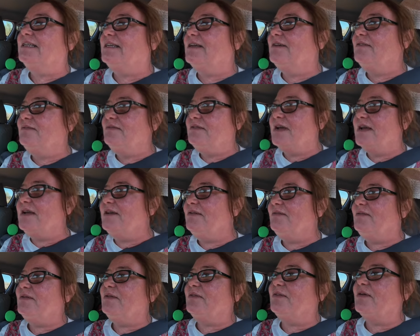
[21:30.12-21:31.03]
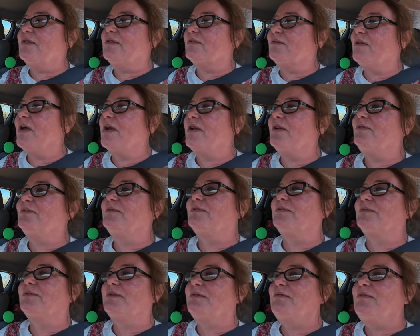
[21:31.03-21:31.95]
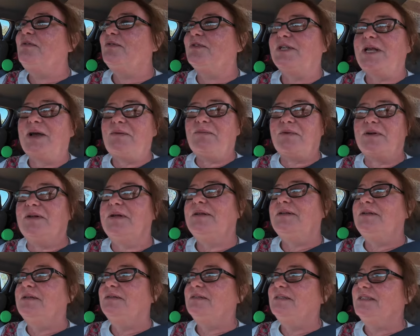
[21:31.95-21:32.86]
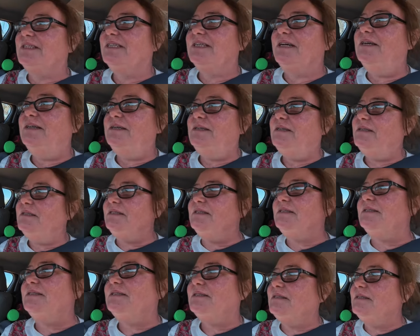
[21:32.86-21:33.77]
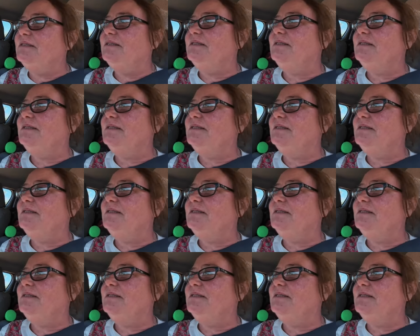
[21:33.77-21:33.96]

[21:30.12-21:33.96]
Oh no, you have got loads. Well, no, no, we, no, we had that cut off.